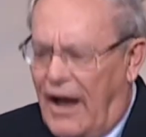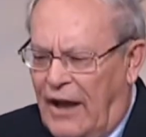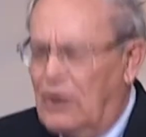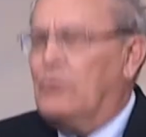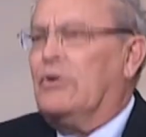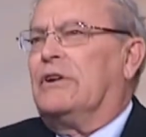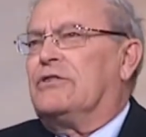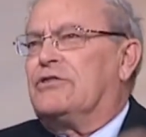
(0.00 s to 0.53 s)
I
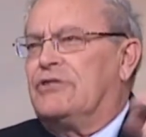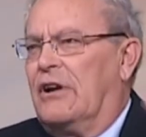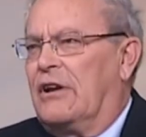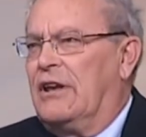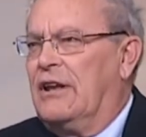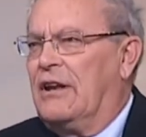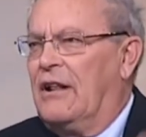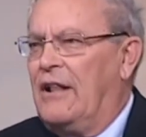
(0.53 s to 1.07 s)
don't want to
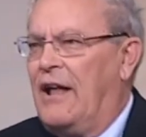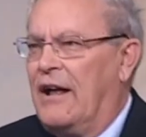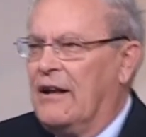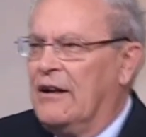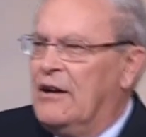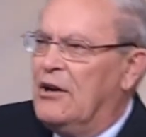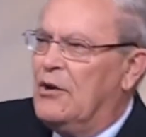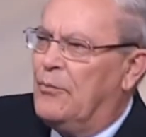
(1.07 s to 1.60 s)
suck in a lot
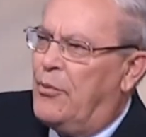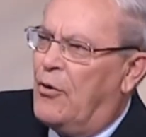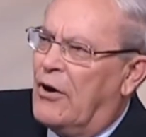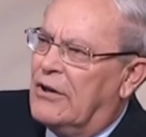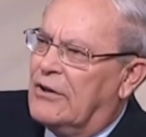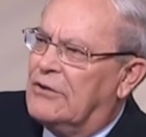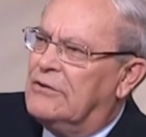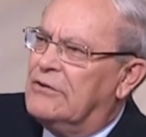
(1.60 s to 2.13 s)
of
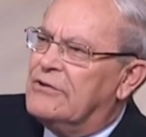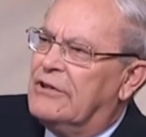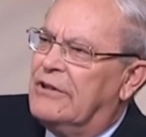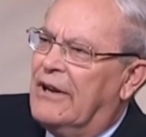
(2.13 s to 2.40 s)
particles